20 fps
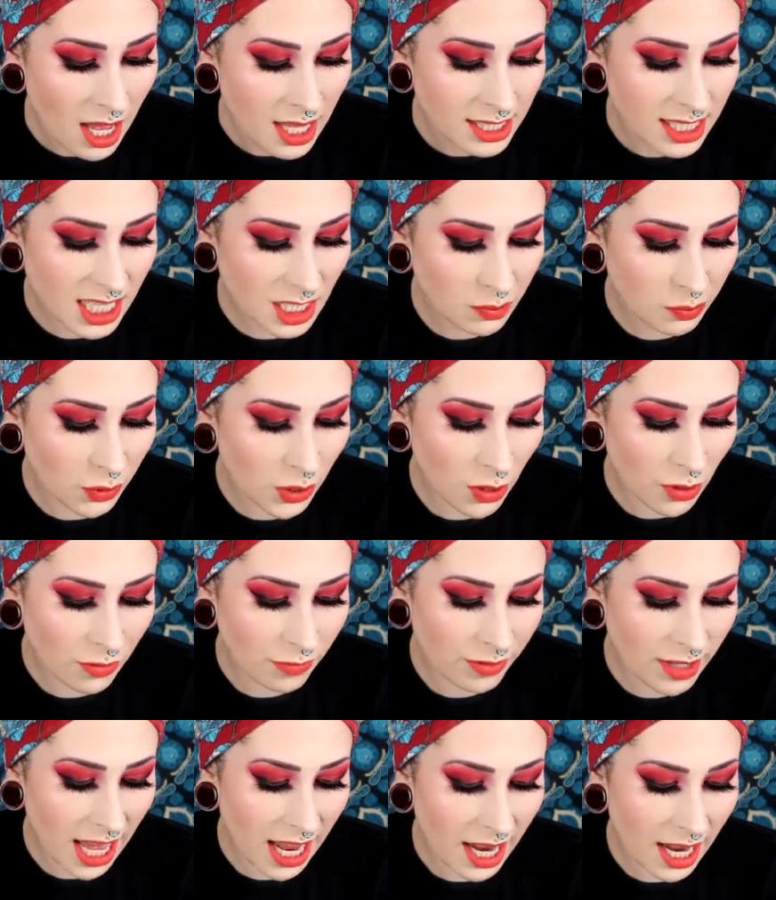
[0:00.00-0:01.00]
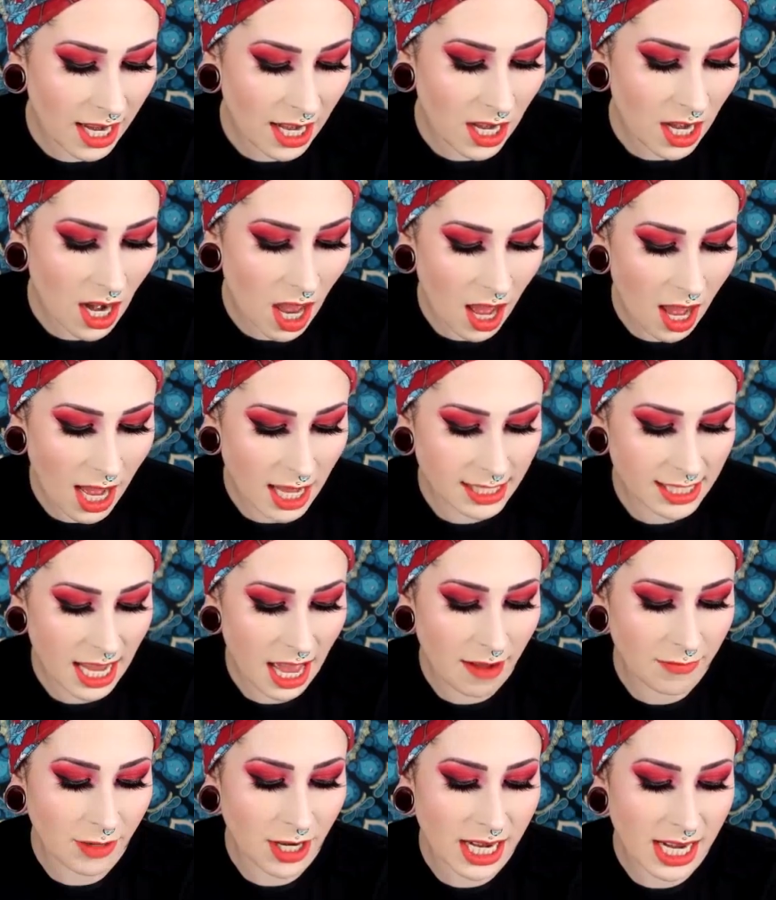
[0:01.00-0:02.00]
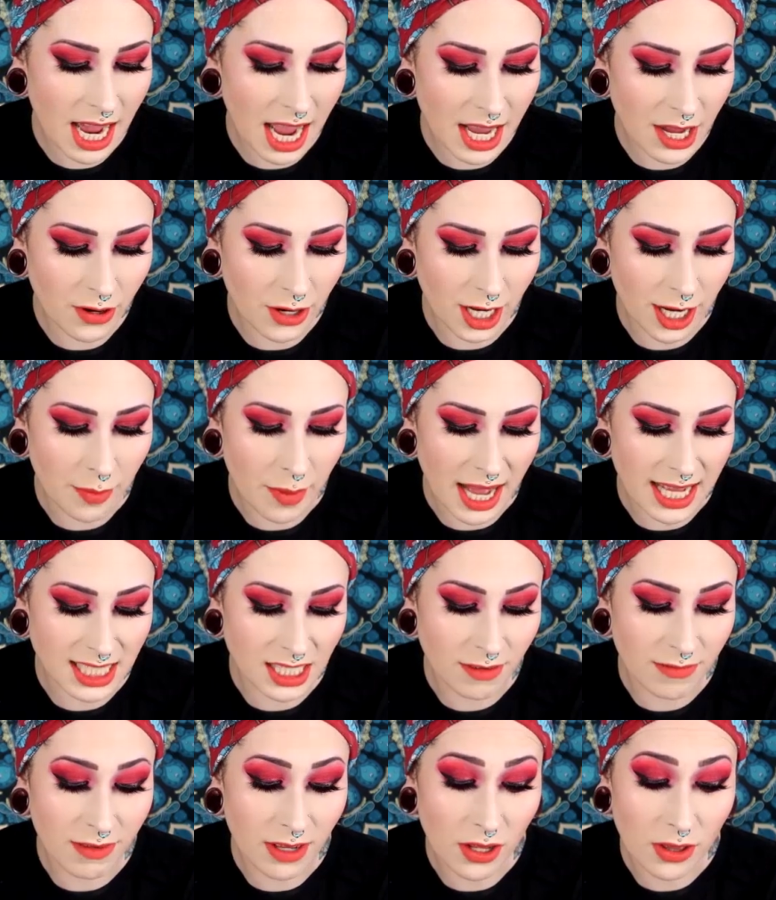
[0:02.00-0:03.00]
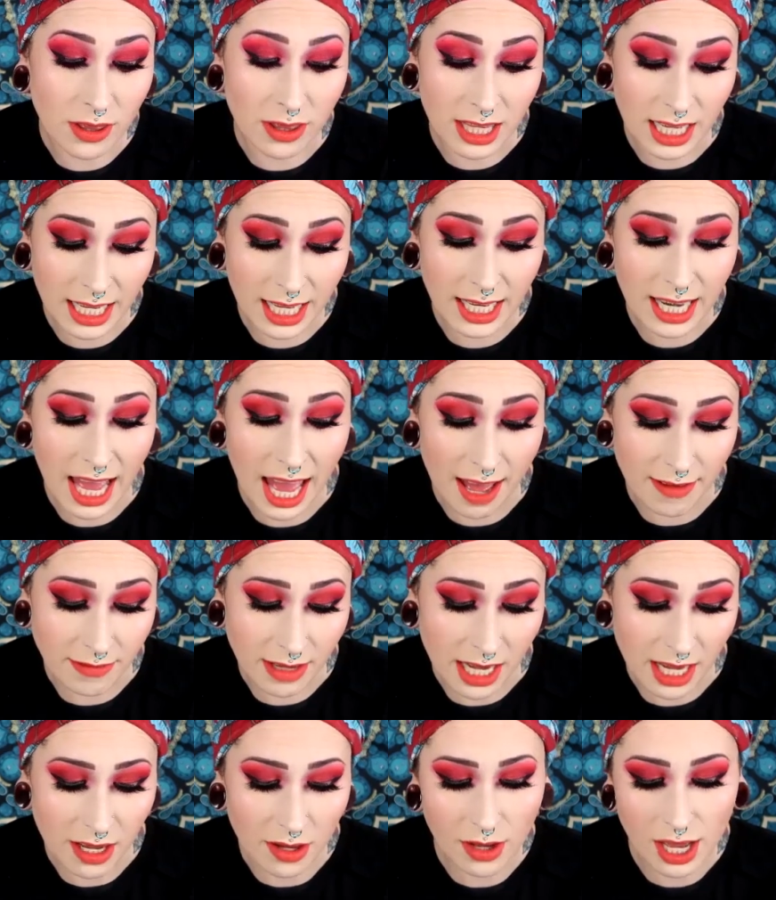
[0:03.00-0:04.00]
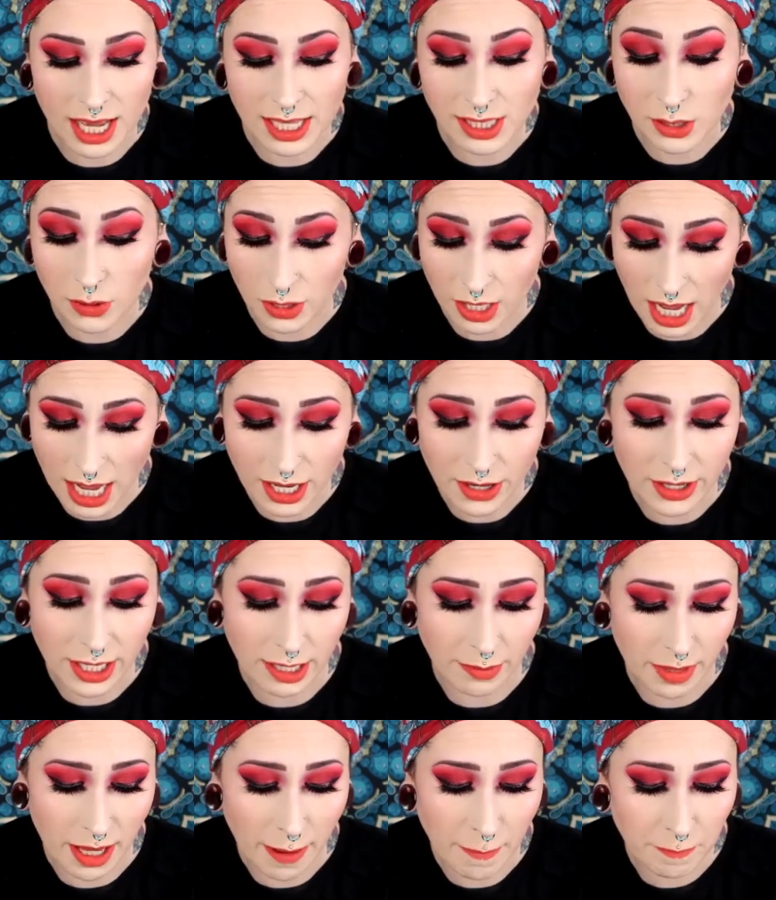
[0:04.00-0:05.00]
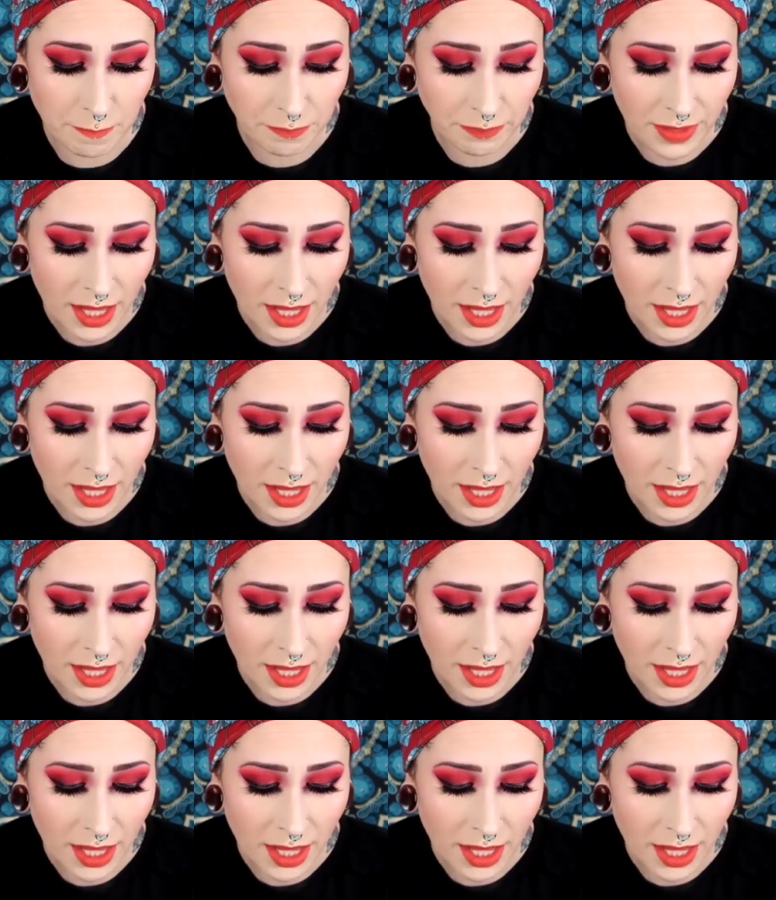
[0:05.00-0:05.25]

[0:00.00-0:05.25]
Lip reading: Says proof that not every night cream has to feel thick and heavy. Okay, so a night cream, yep.